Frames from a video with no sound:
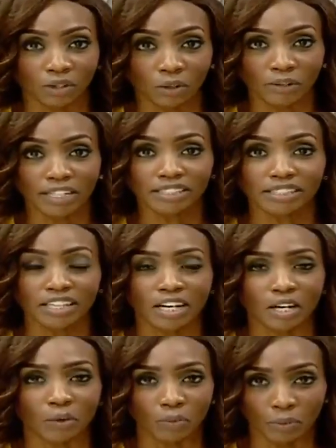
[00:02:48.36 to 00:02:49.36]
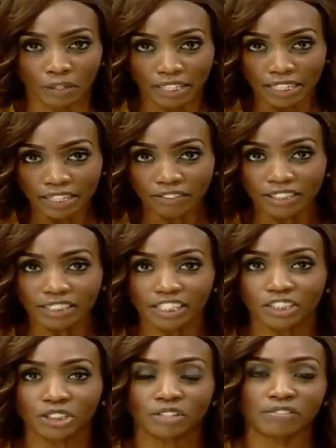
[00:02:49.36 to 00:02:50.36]
As always, we will leave
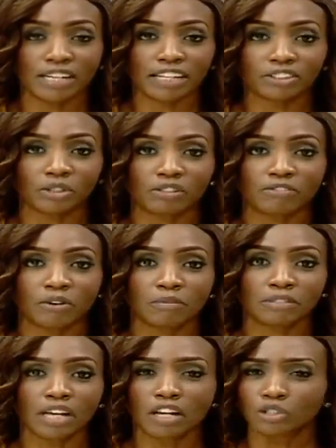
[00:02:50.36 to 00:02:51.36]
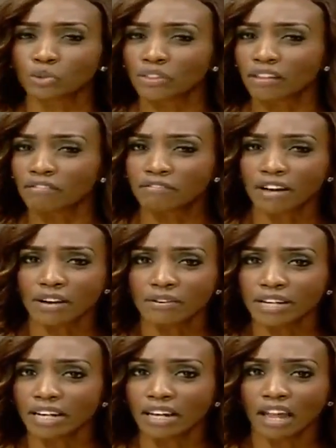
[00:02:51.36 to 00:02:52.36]
this issue of electoral reforms to the
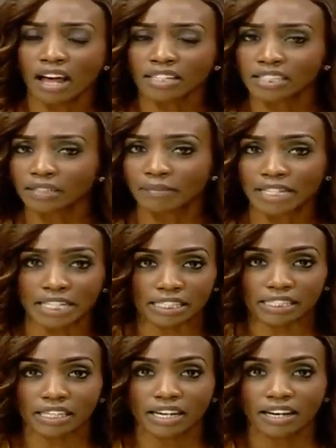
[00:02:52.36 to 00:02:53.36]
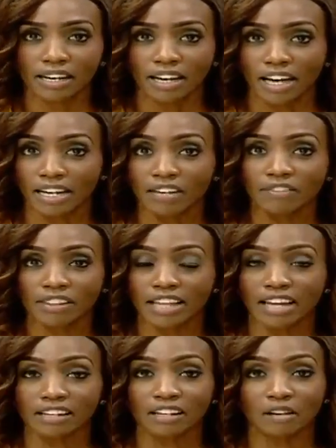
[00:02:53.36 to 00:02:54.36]
very last minute. And
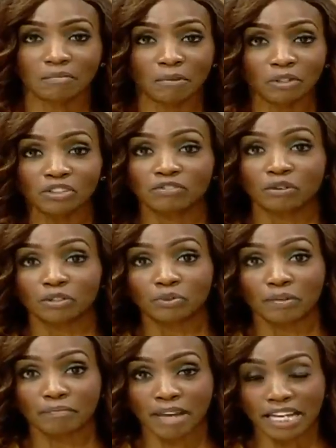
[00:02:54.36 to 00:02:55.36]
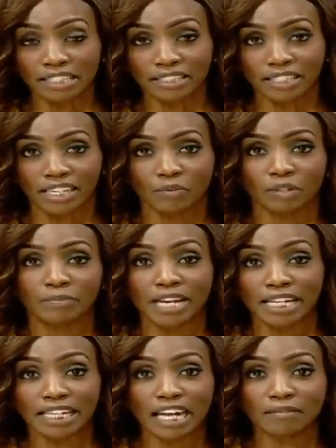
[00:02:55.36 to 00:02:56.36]
even then, most of what we may see will
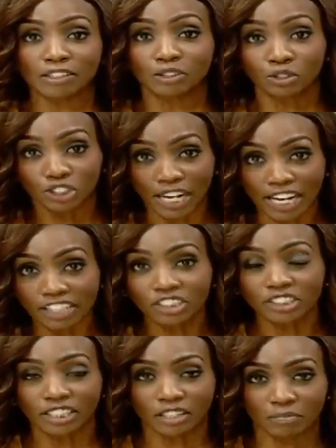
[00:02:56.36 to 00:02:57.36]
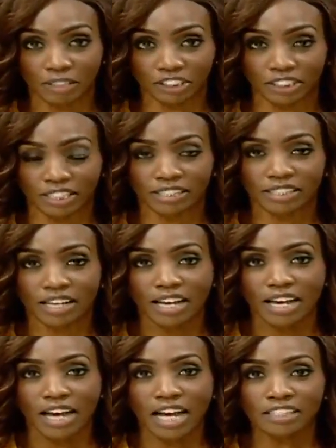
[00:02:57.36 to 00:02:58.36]
be a clamour to change the commissioners
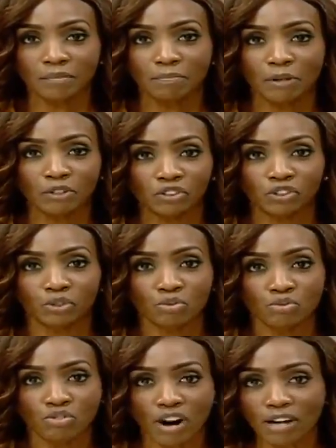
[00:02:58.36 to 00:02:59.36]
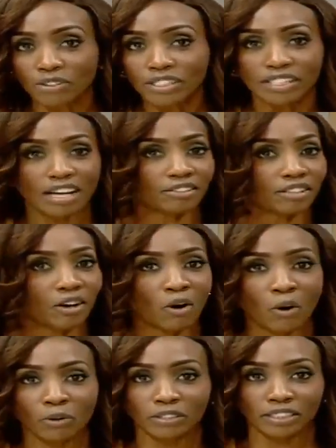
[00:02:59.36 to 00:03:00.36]
as opposed to routing out
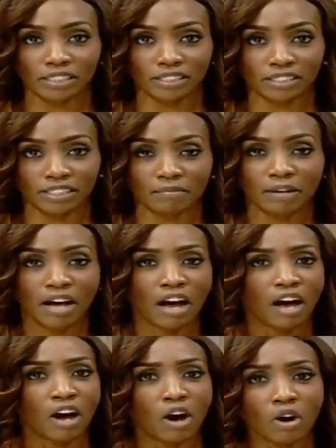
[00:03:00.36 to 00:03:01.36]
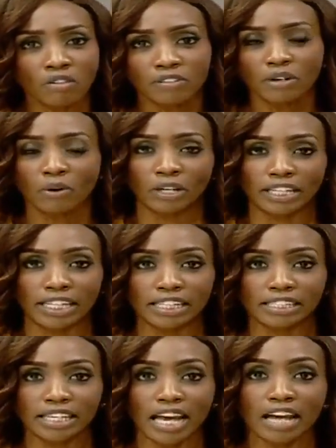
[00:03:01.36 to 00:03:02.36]
the whole system,
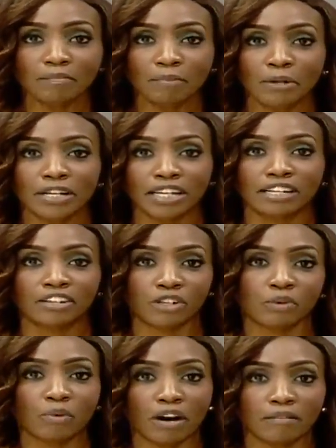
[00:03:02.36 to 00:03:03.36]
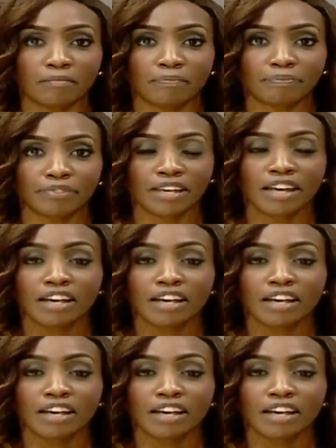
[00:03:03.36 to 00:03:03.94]
overhauling it, and putting in a new one.